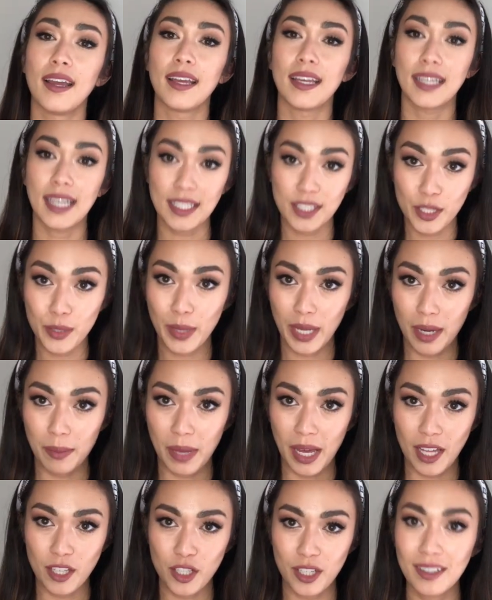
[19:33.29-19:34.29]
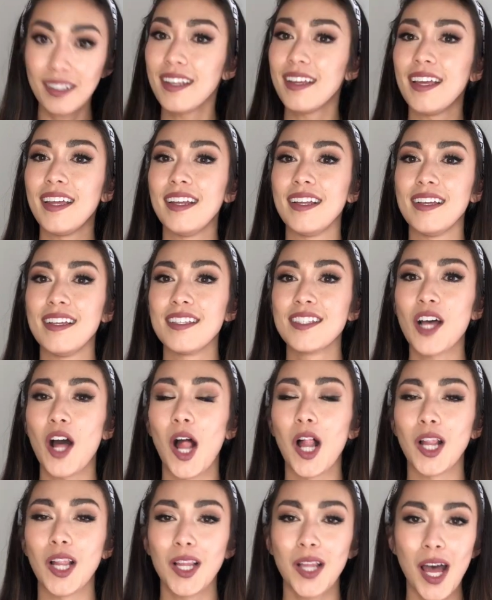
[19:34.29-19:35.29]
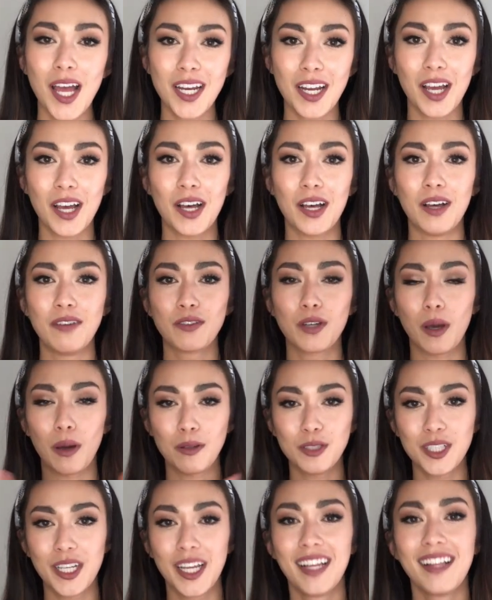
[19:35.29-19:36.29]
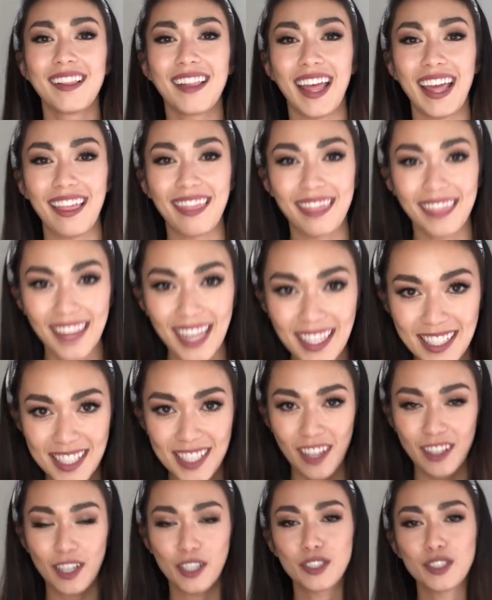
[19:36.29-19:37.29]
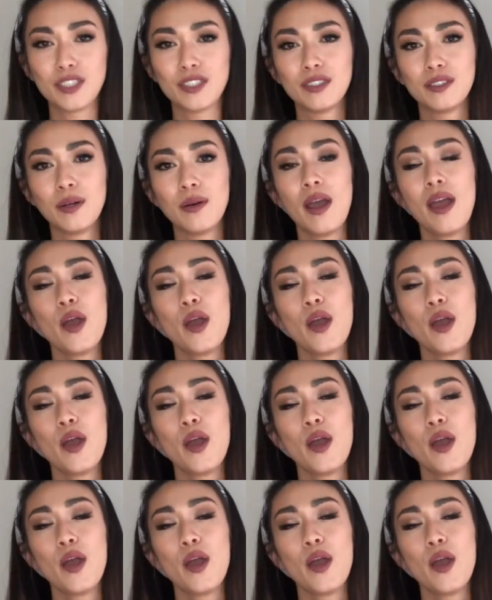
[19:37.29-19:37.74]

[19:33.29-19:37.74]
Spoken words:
as you can imagine, it is a lot of coaching like this on our 2